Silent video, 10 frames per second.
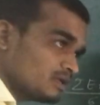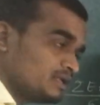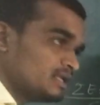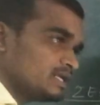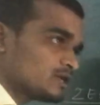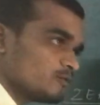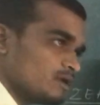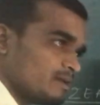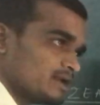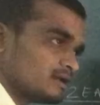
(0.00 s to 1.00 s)
in
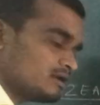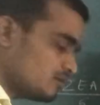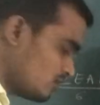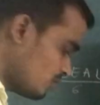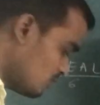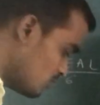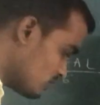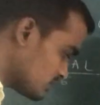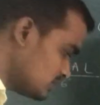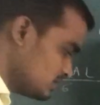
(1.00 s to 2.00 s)
equal manner
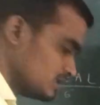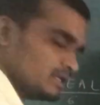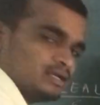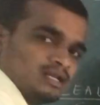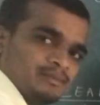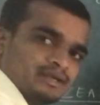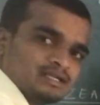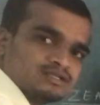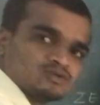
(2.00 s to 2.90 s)
over the element.